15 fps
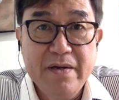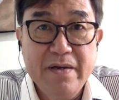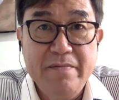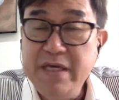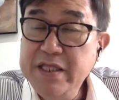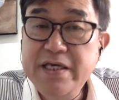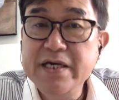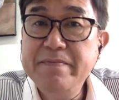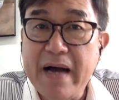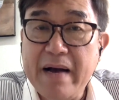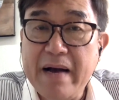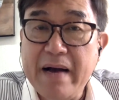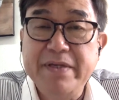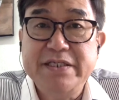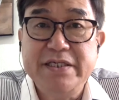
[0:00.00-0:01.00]
media
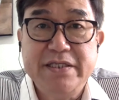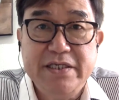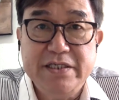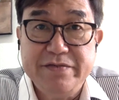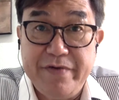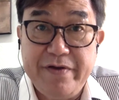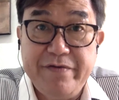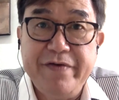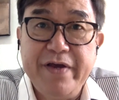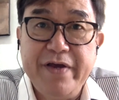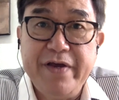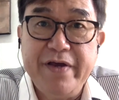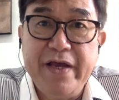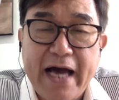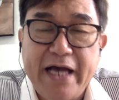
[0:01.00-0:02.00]
publicity is very,
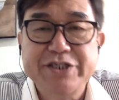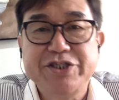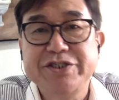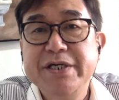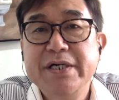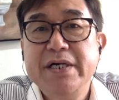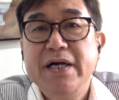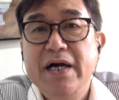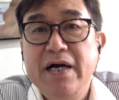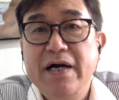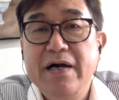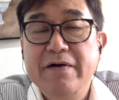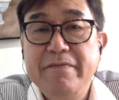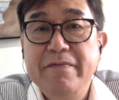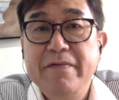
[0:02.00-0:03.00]
very large.
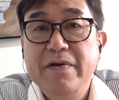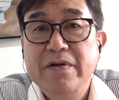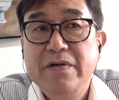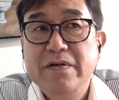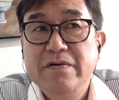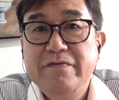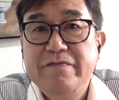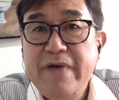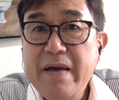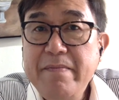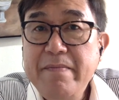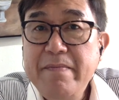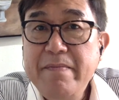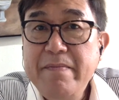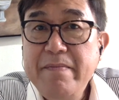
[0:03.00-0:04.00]

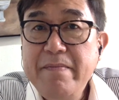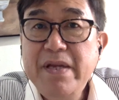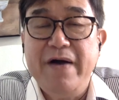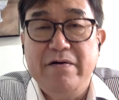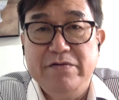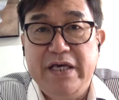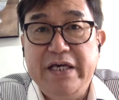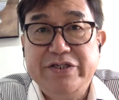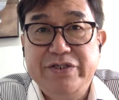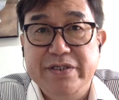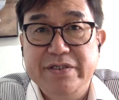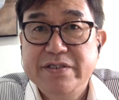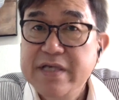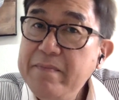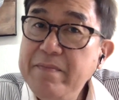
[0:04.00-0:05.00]
Family
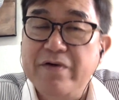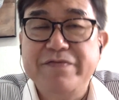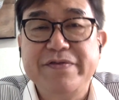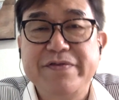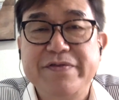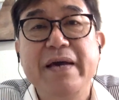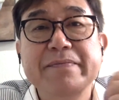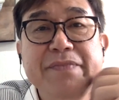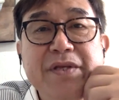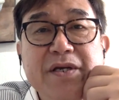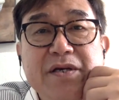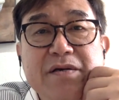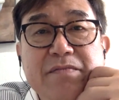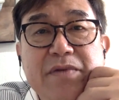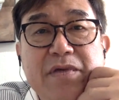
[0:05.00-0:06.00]
foundations, some of them,
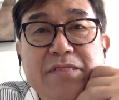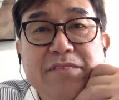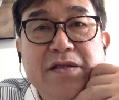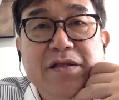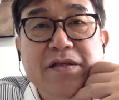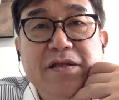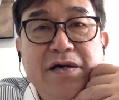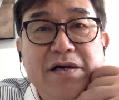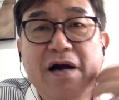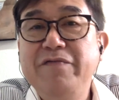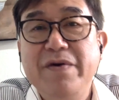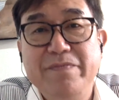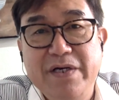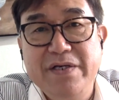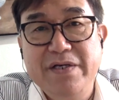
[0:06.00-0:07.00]
but
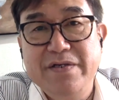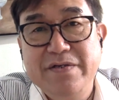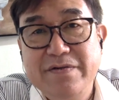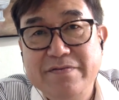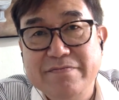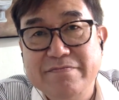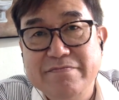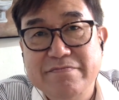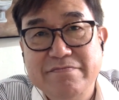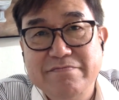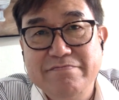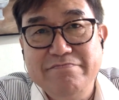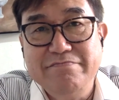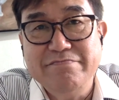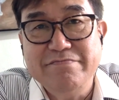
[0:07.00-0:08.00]
government,
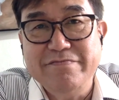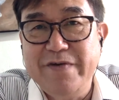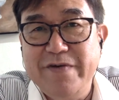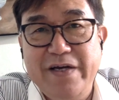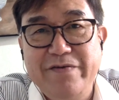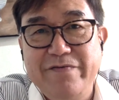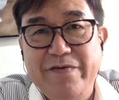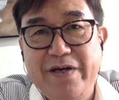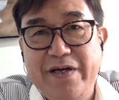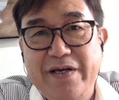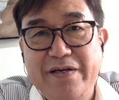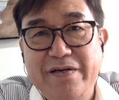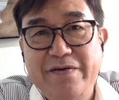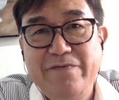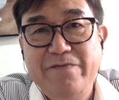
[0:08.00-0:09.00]
very,
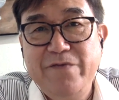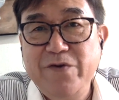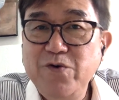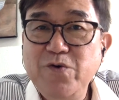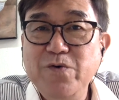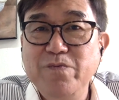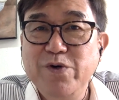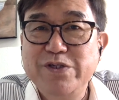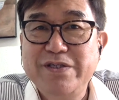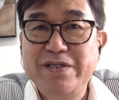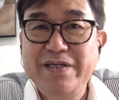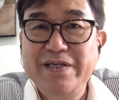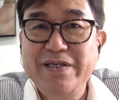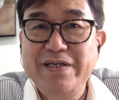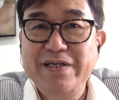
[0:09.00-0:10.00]
very few.
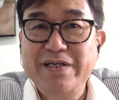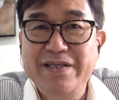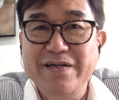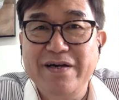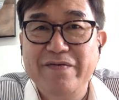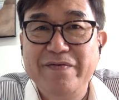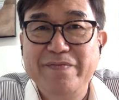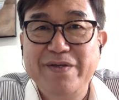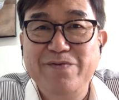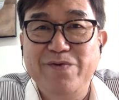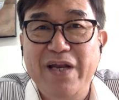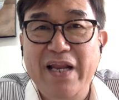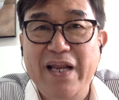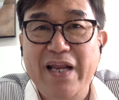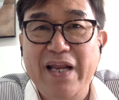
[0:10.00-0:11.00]
Mostly the government
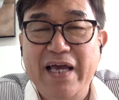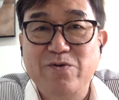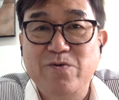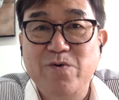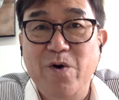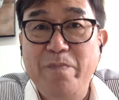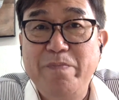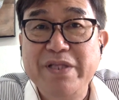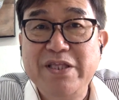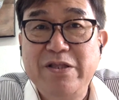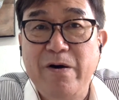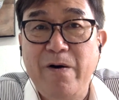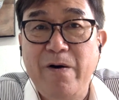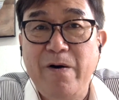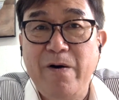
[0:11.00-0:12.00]
would like to
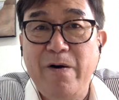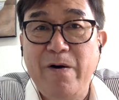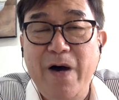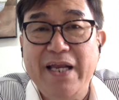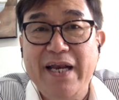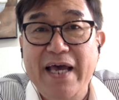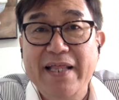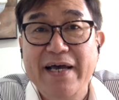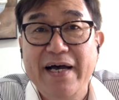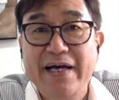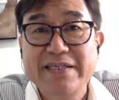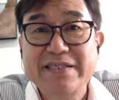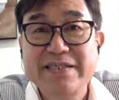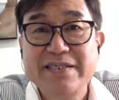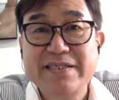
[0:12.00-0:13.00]
open door and let
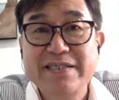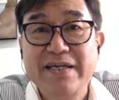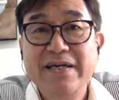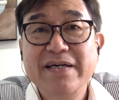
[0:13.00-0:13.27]
us